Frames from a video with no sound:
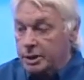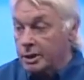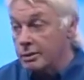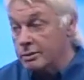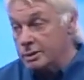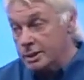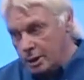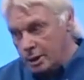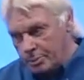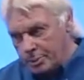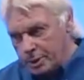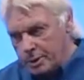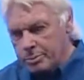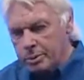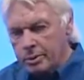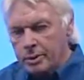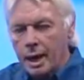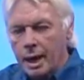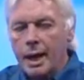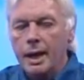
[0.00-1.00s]
but you don't tell
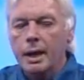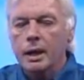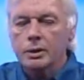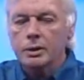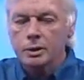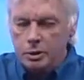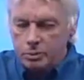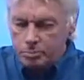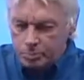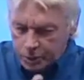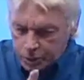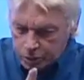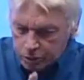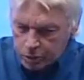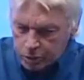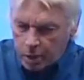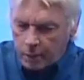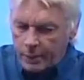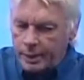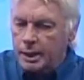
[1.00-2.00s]
people that,
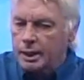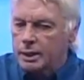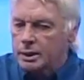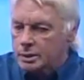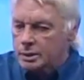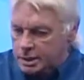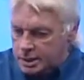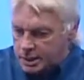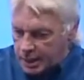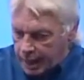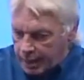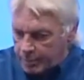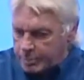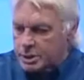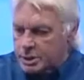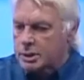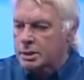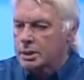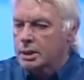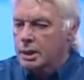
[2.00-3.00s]
but you go in little
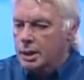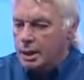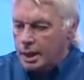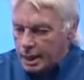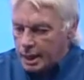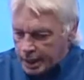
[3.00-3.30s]
steps,